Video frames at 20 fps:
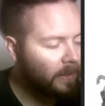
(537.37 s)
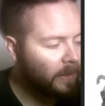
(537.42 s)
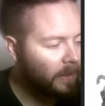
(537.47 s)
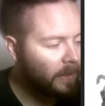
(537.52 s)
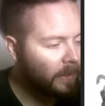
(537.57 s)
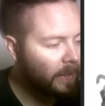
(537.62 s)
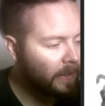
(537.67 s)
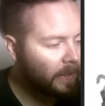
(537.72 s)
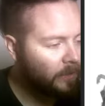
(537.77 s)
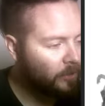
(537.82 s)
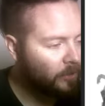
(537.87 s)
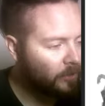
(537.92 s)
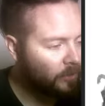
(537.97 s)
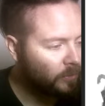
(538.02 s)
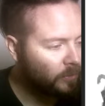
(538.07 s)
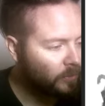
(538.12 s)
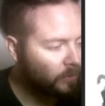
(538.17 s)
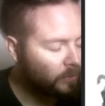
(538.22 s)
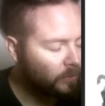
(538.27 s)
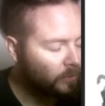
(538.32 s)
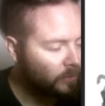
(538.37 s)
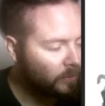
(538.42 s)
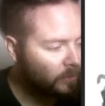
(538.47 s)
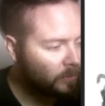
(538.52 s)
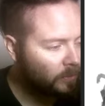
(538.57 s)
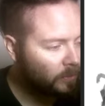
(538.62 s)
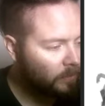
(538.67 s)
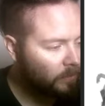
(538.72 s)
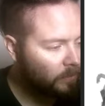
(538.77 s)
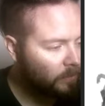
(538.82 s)
exosuit
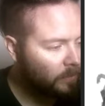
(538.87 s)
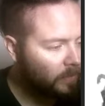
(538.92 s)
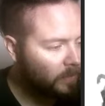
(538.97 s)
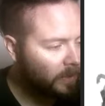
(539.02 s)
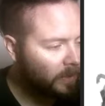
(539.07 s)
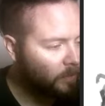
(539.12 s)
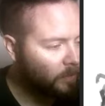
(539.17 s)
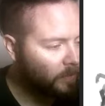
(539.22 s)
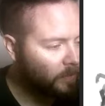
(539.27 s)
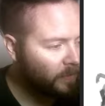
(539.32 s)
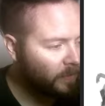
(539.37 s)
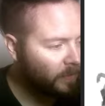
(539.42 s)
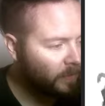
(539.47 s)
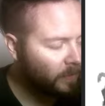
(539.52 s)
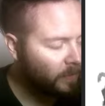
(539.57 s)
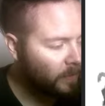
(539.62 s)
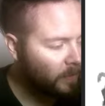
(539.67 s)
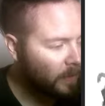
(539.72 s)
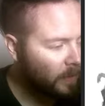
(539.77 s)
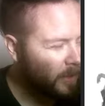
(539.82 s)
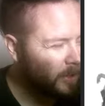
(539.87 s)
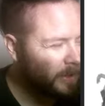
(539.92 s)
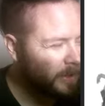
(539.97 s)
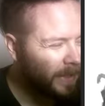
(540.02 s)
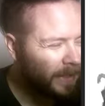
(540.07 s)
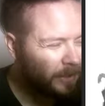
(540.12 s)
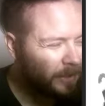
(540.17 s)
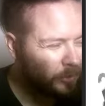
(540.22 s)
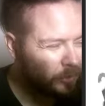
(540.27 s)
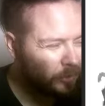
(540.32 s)
type thing. Not
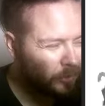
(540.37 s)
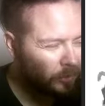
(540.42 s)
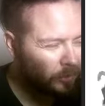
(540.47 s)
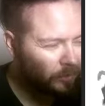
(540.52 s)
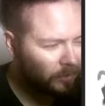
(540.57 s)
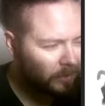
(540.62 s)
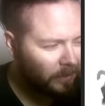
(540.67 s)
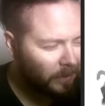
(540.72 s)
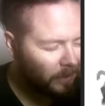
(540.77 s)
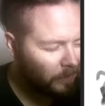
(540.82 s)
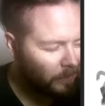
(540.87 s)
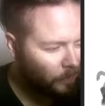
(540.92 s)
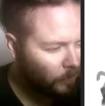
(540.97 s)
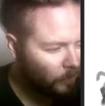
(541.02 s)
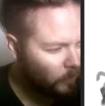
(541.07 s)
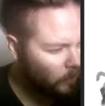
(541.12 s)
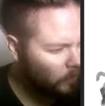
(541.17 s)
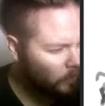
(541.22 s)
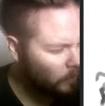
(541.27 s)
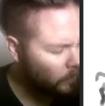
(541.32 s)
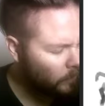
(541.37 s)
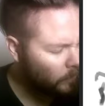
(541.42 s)
exosuit, what's it called?